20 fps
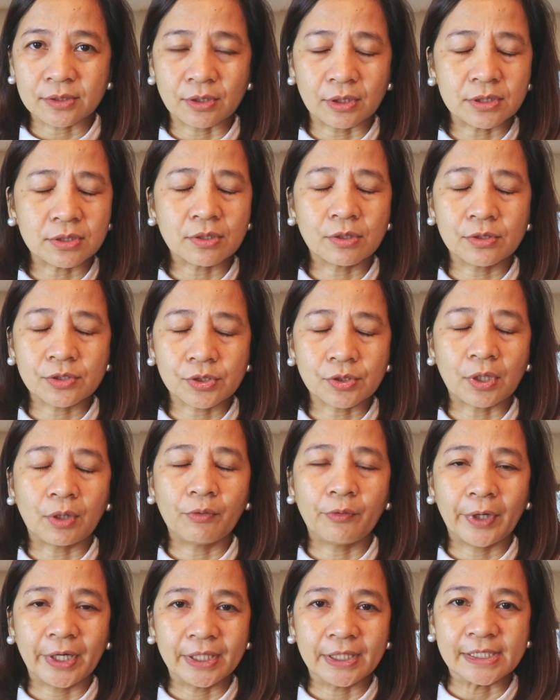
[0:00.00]
So it's also
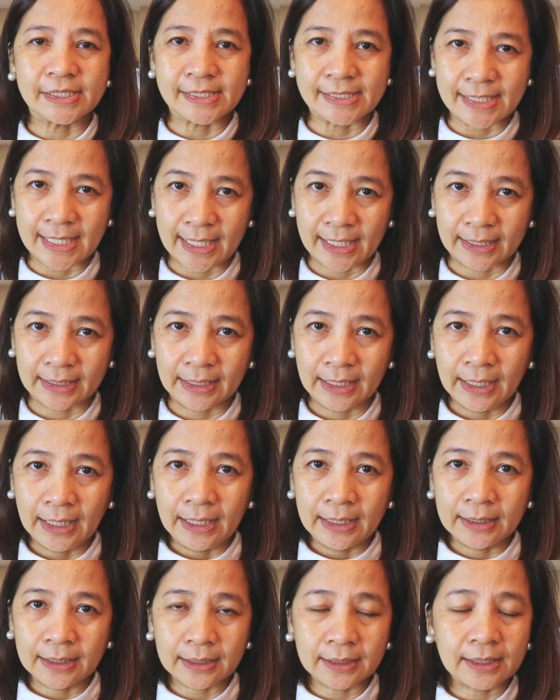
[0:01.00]
a warning sign
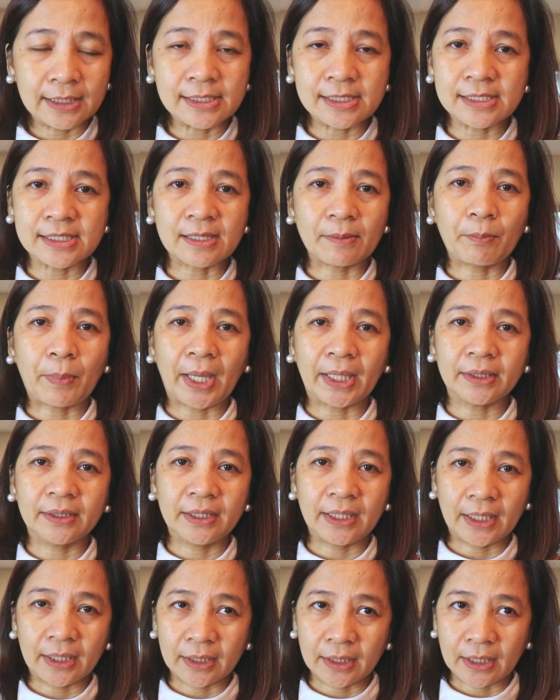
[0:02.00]
that this is a
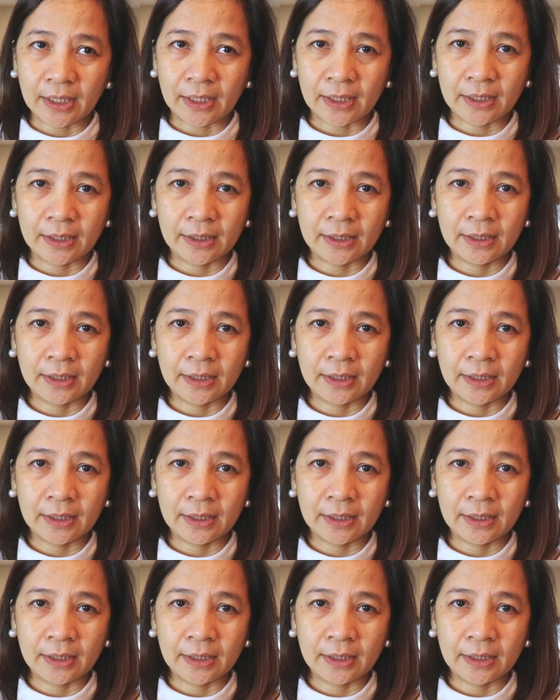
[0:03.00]
bad dengue.